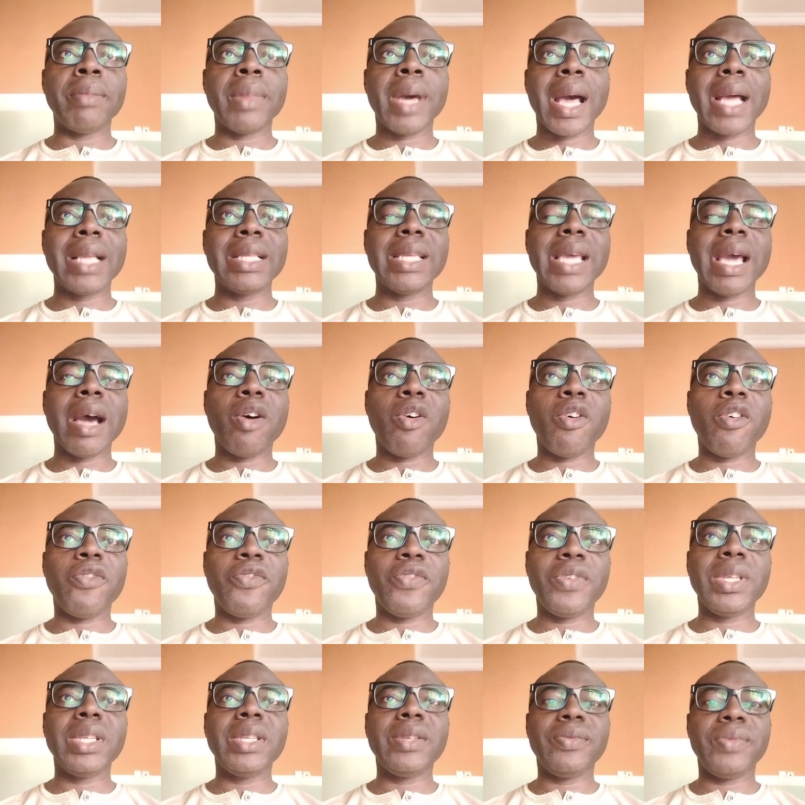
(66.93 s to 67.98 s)
at their
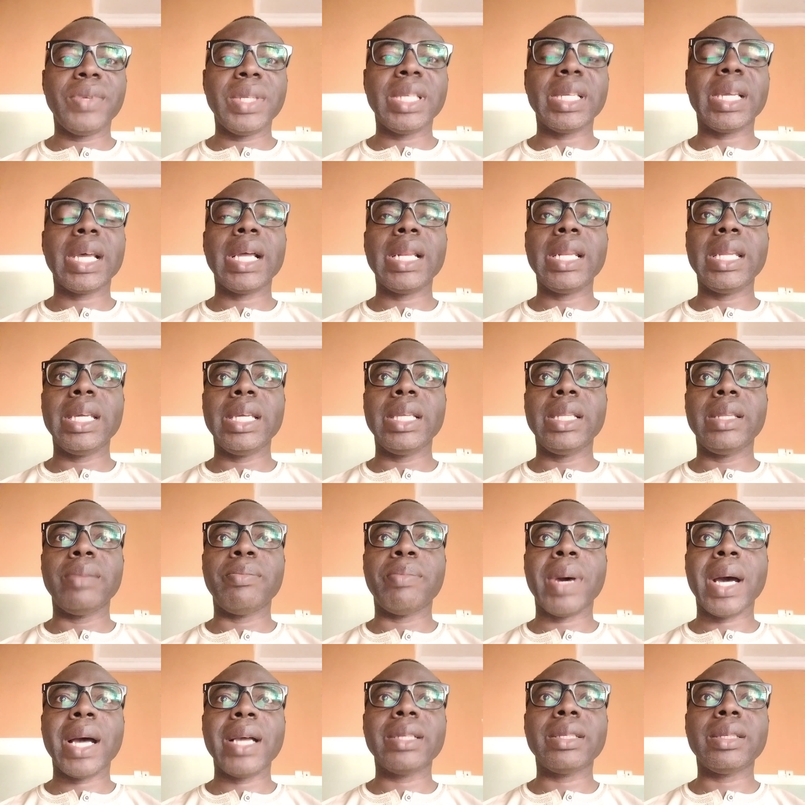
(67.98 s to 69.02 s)
office physically in the
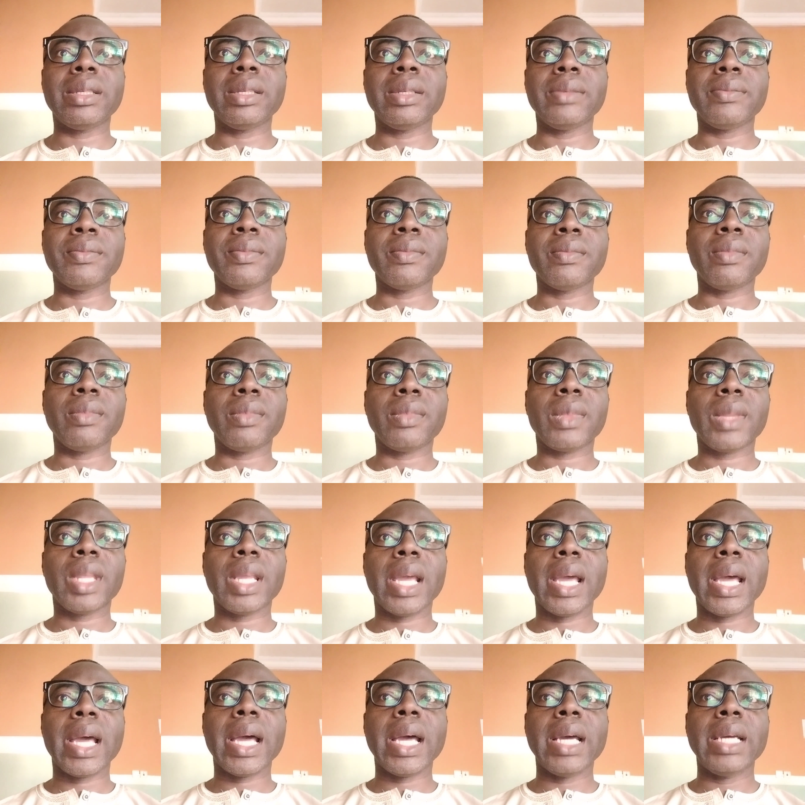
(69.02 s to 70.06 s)
past,
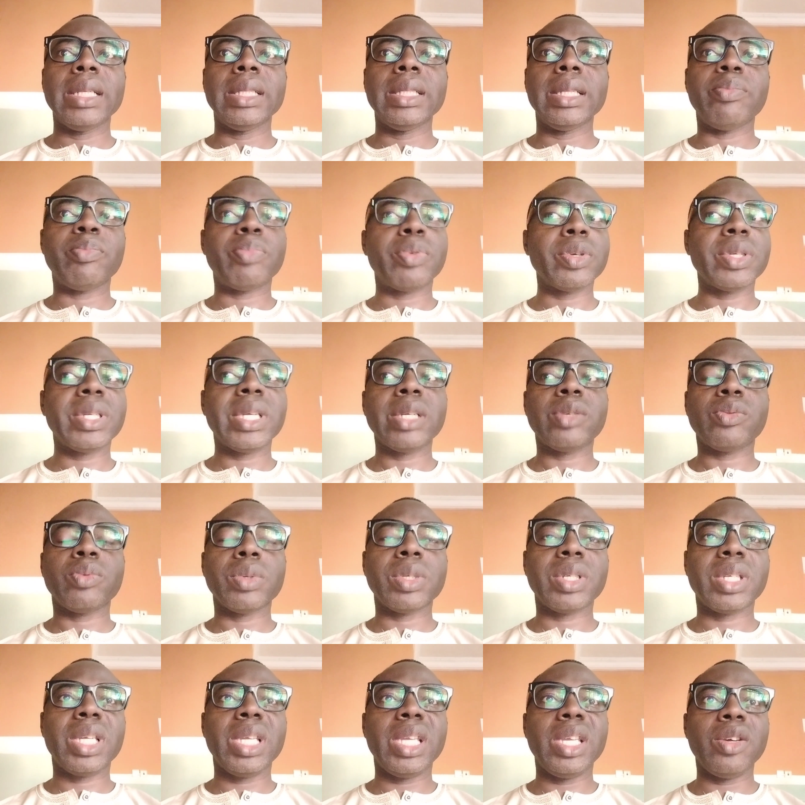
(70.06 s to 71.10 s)
and the process
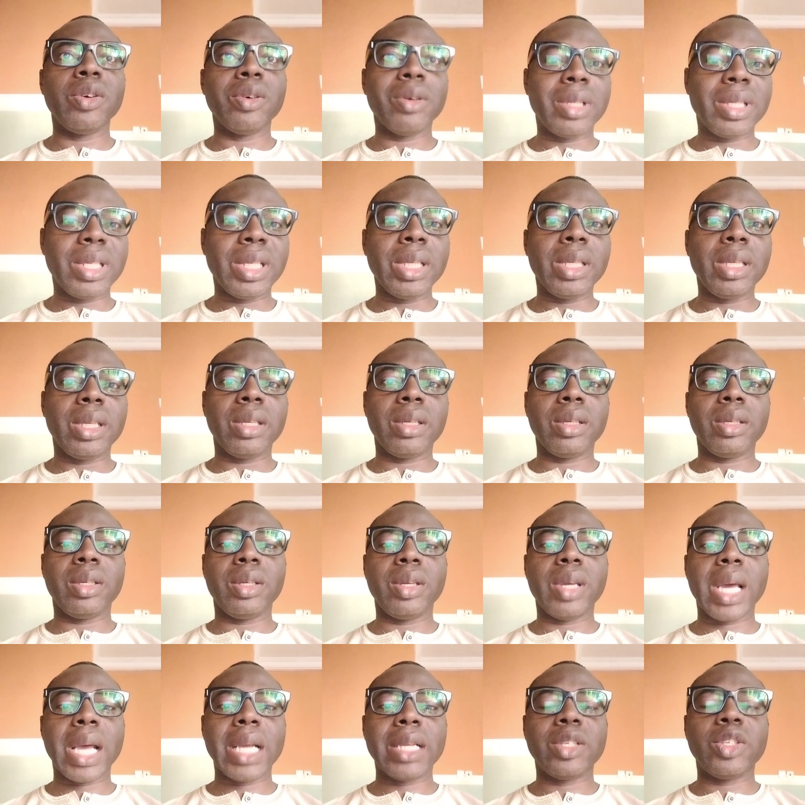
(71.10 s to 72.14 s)
was chaotic.
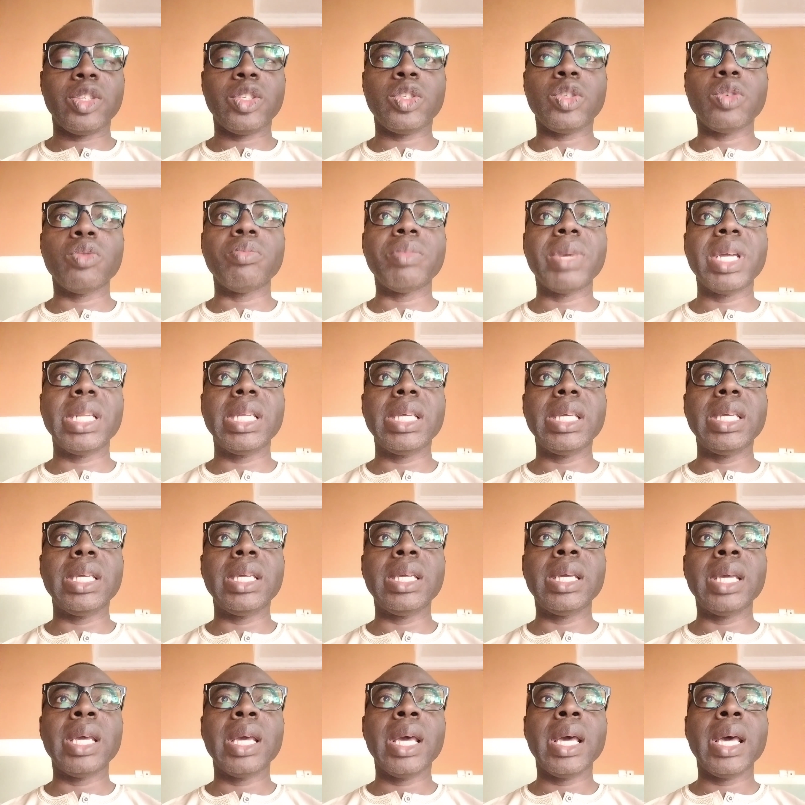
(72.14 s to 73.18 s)
You had so many
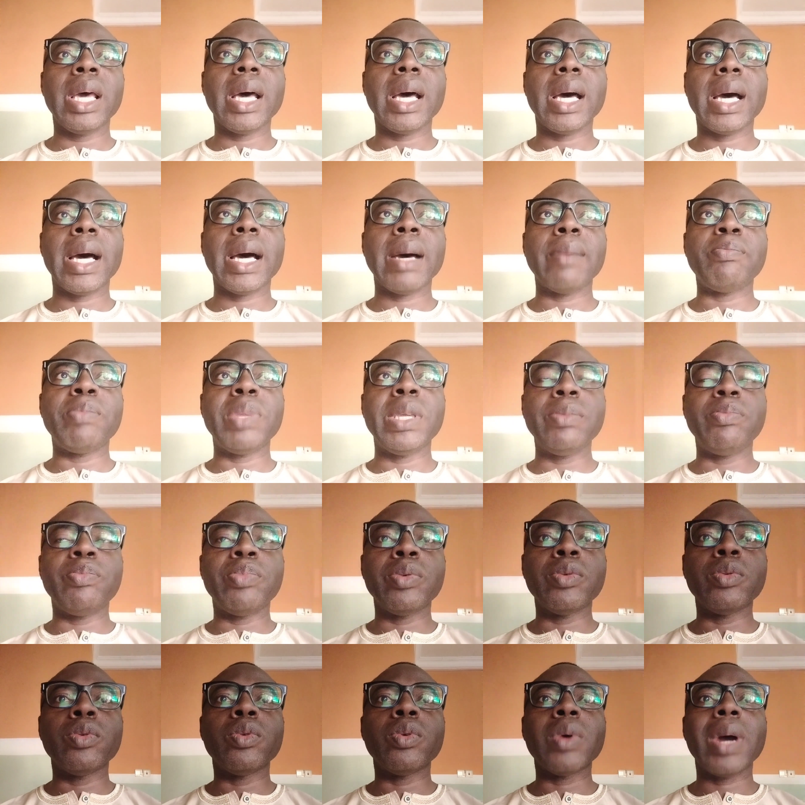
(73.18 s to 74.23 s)

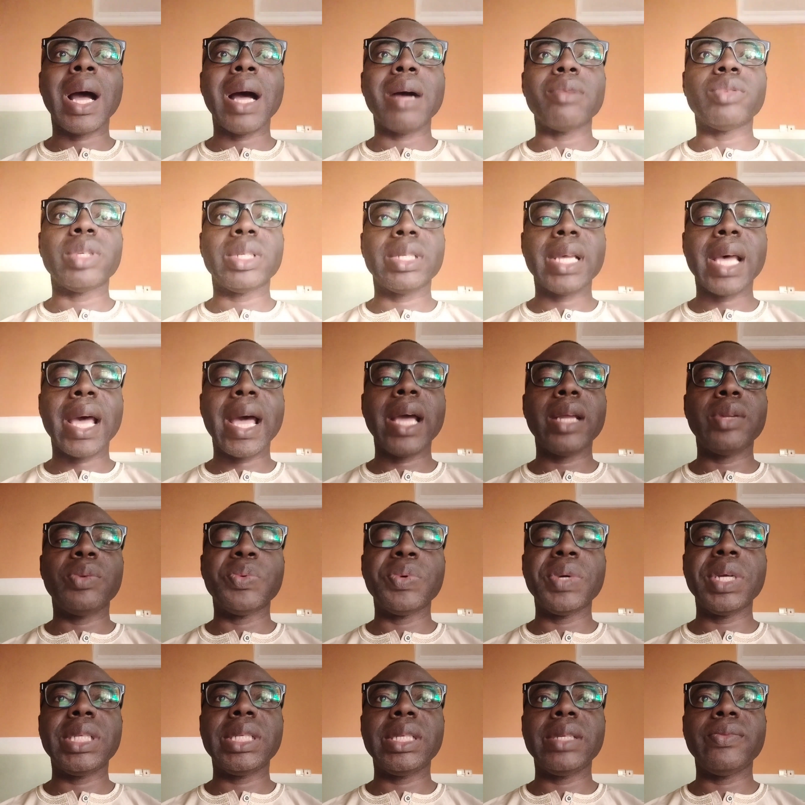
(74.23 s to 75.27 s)
people outside
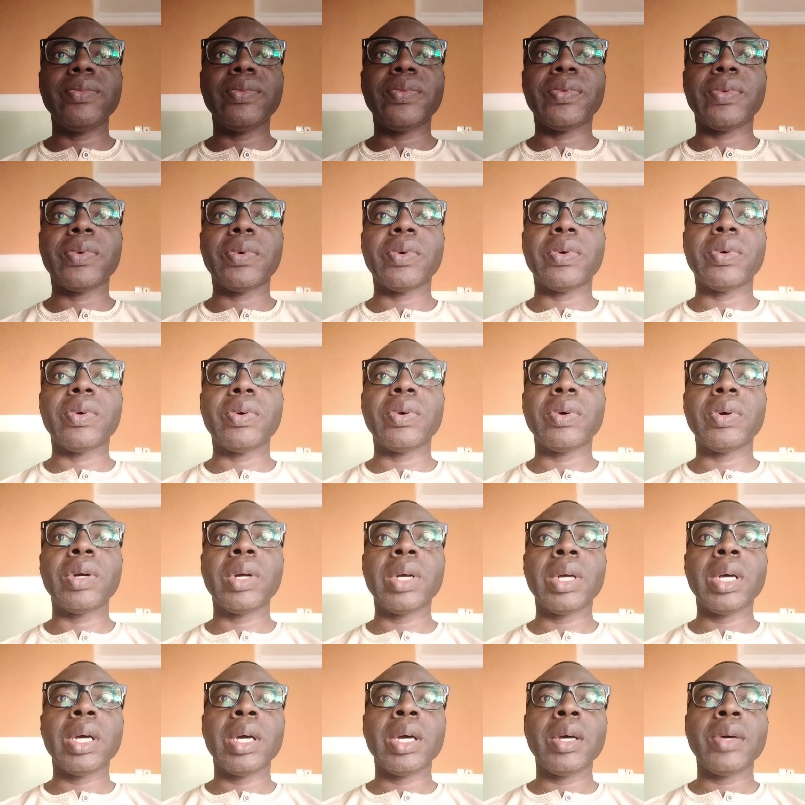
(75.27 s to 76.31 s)
waiting for
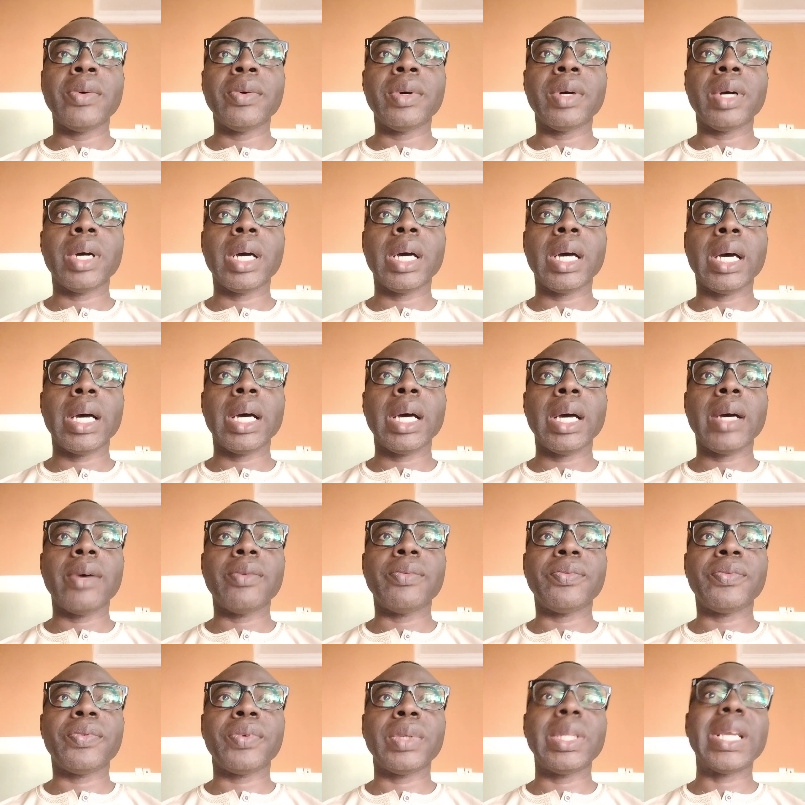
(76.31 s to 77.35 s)

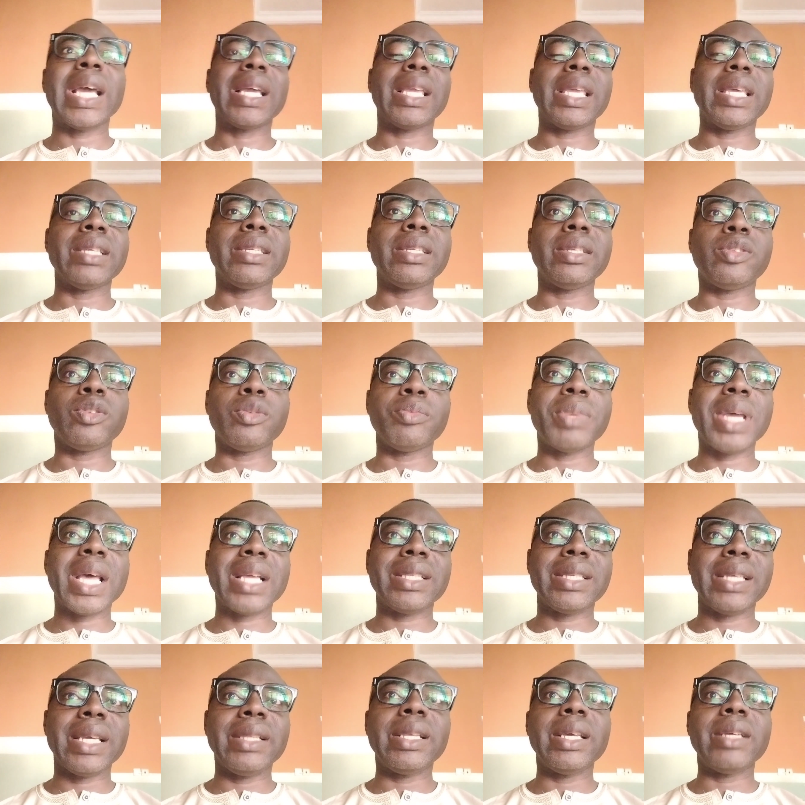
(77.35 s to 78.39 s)
their cases to be
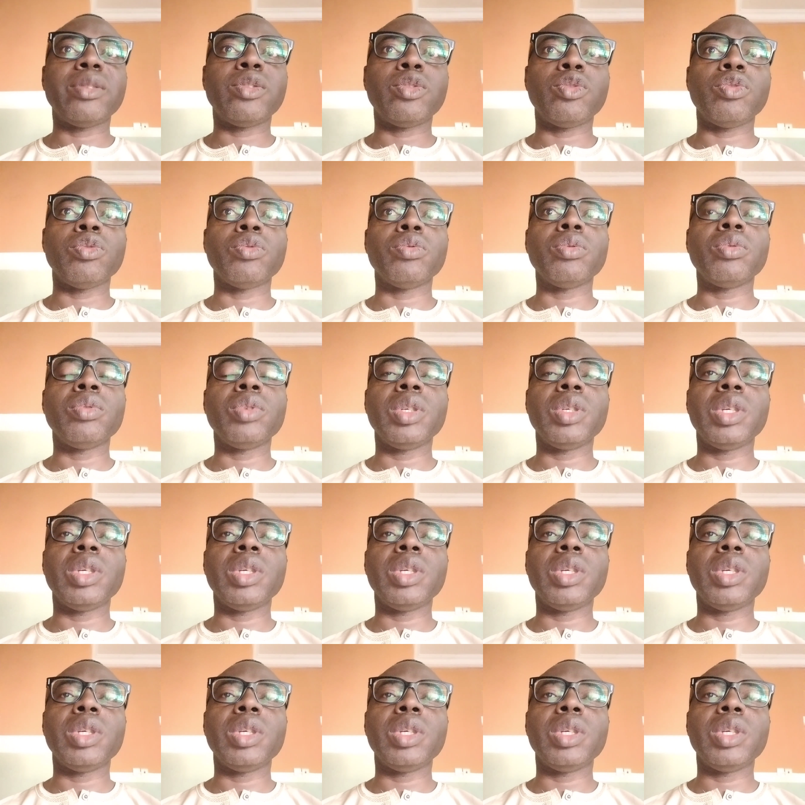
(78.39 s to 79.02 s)
attended to.